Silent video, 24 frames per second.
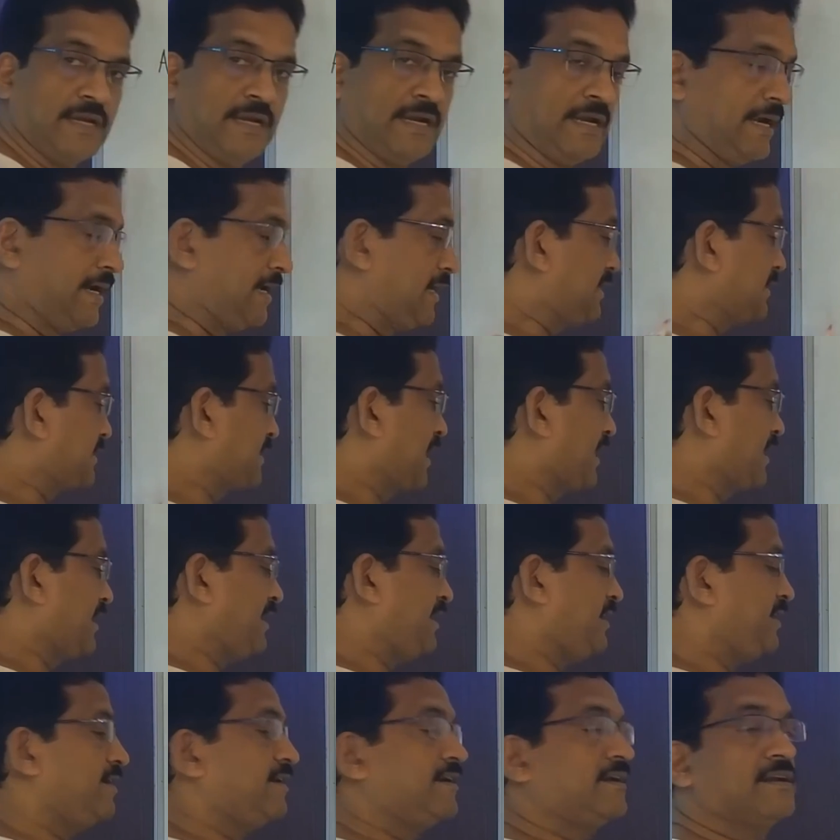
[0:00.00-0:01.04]
It is high
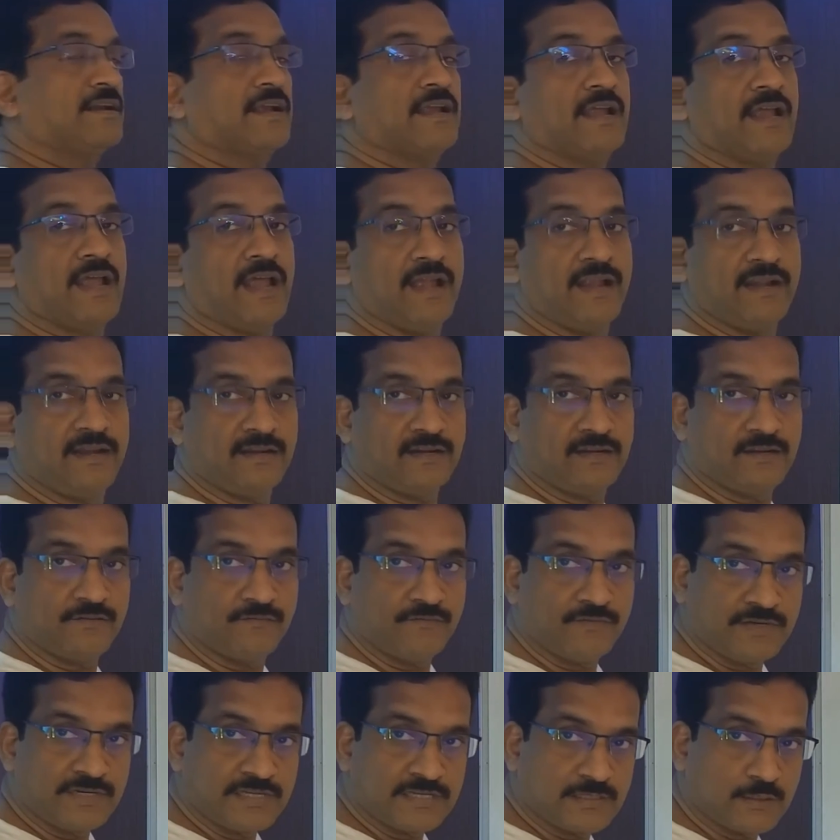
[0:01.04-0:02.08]
here and
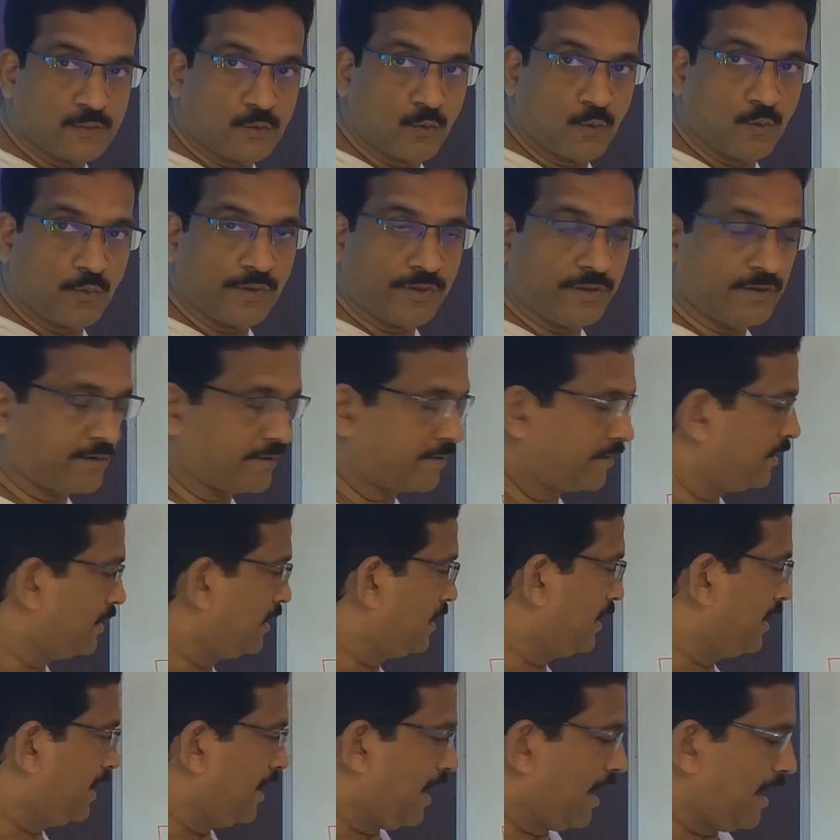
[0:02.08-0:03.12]
it is low here.
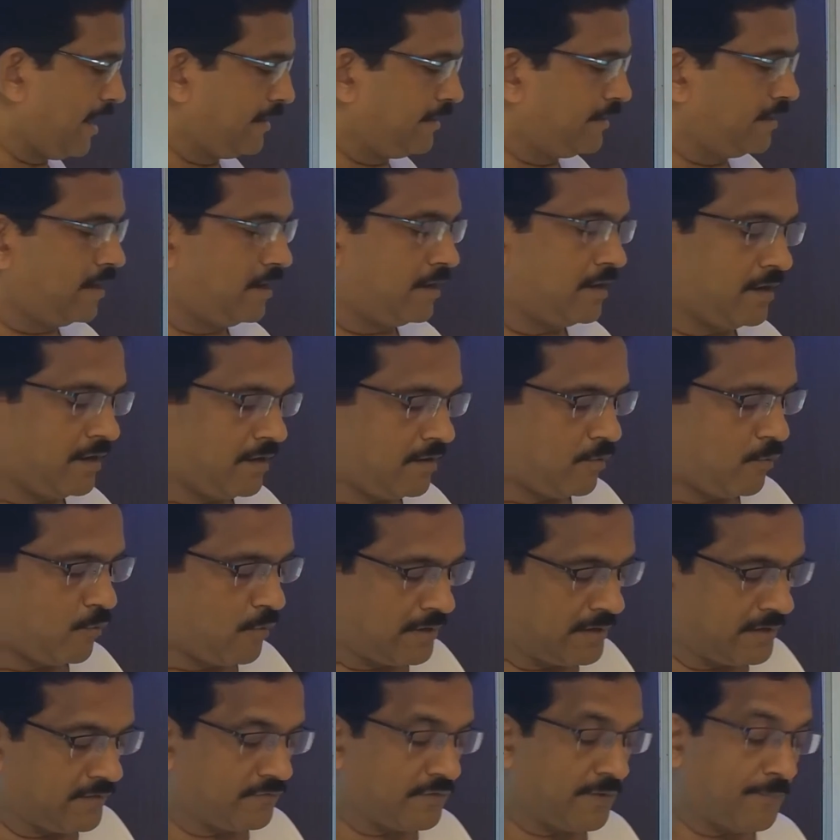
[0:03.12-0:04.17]
And
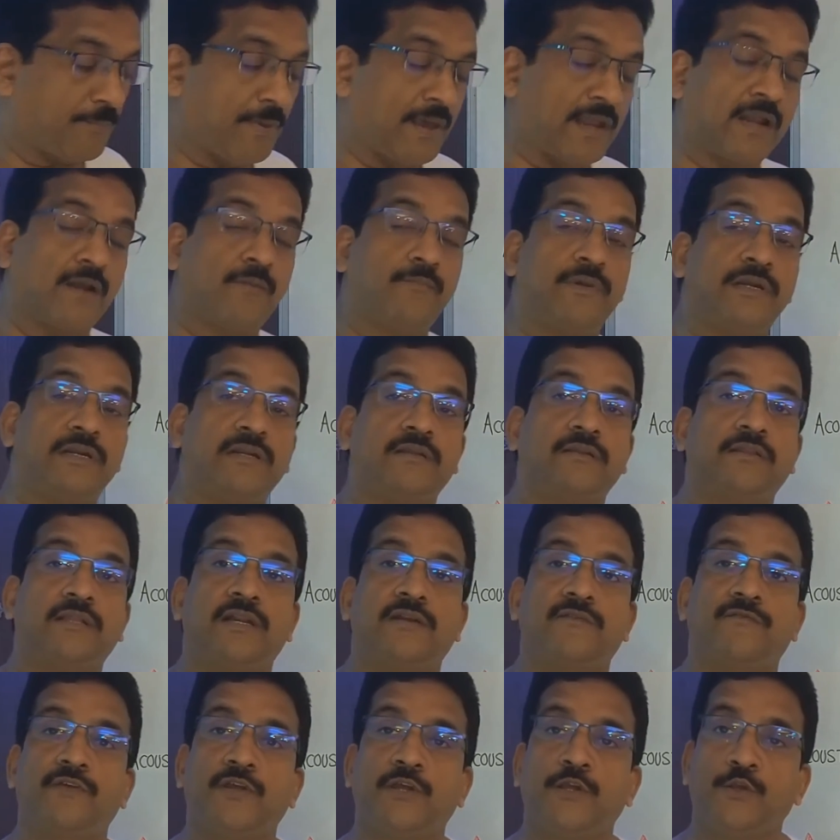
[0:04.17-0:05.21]
one of the parameters
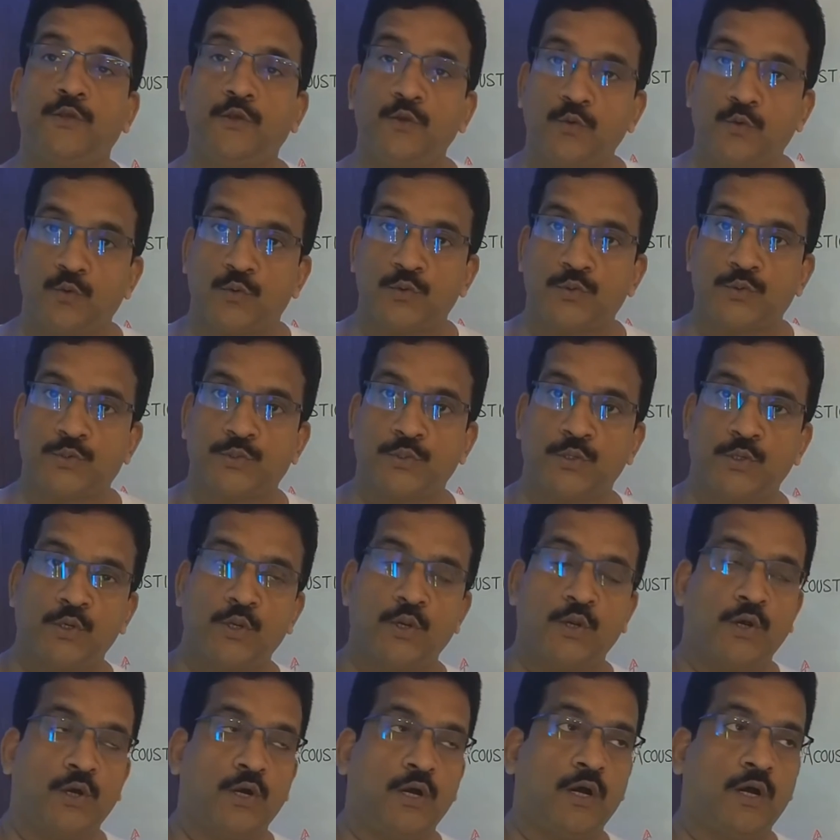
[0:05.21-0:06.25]
that we used
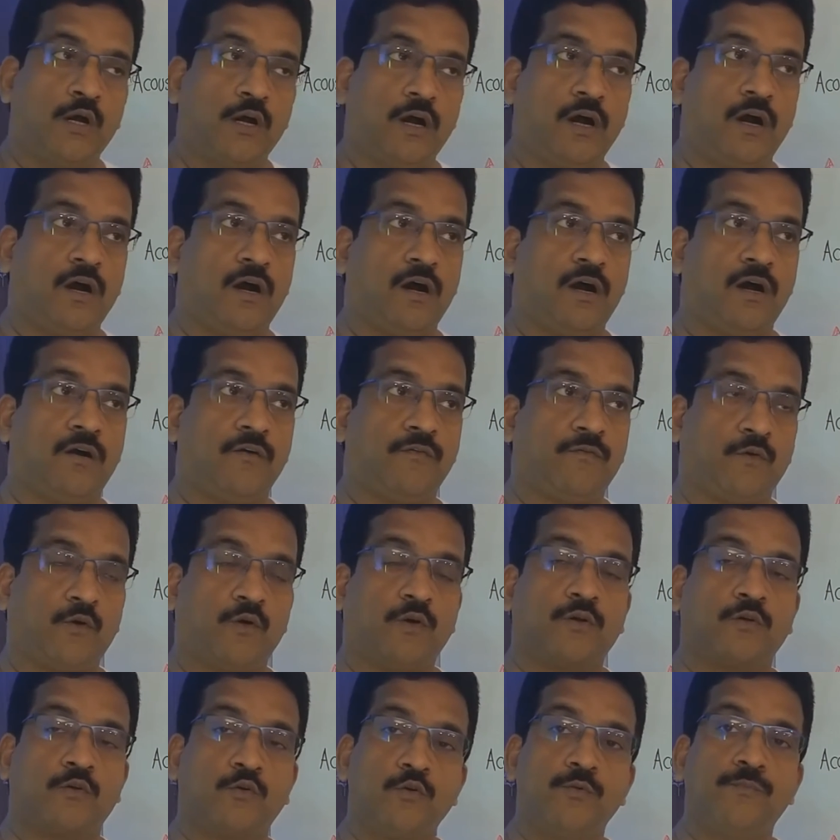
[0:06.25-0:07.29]

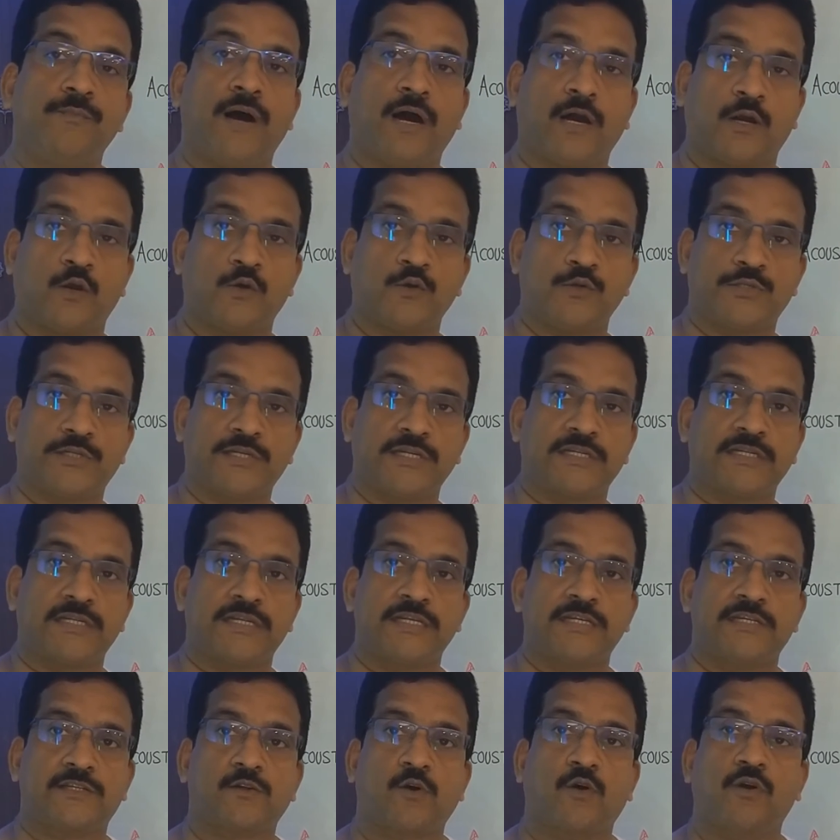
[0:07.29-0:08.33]
for room acoustics
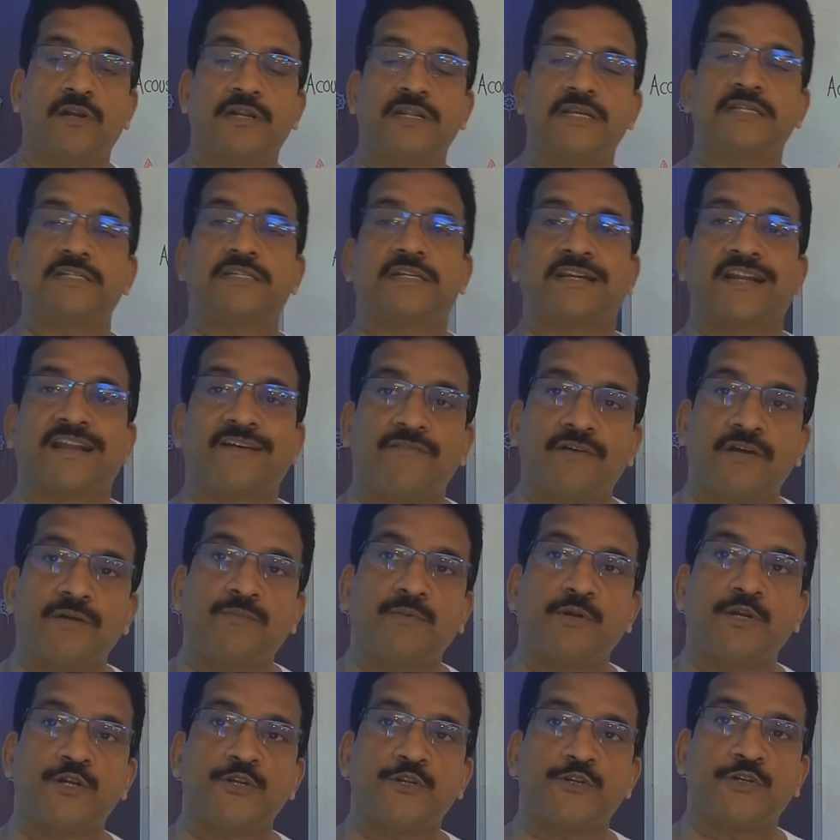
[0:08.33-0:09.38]
is called as
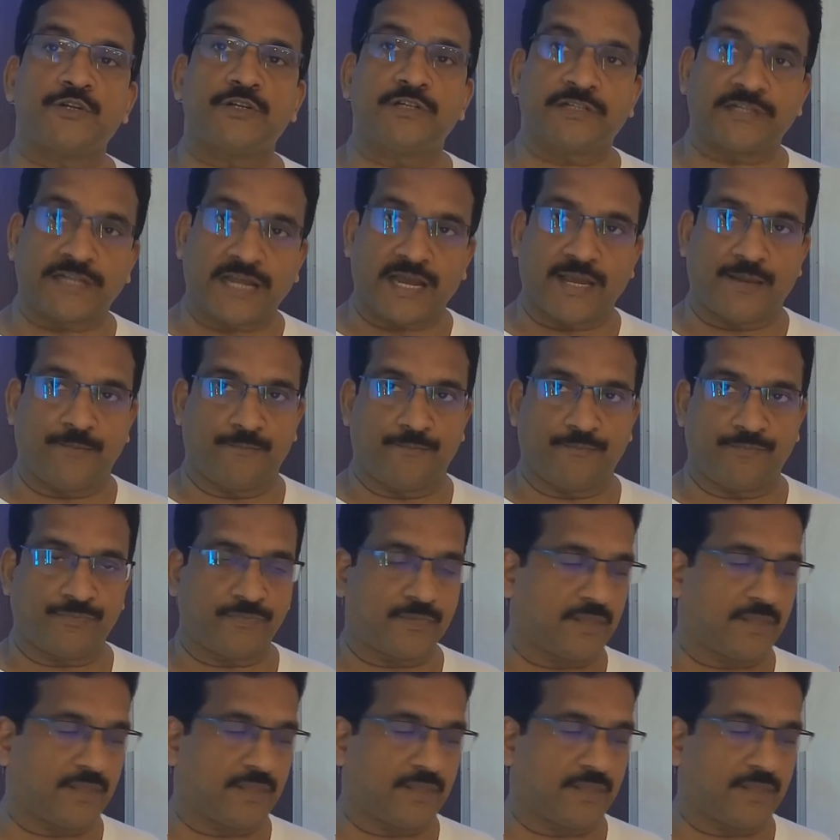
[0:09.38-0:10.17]
reverberation time.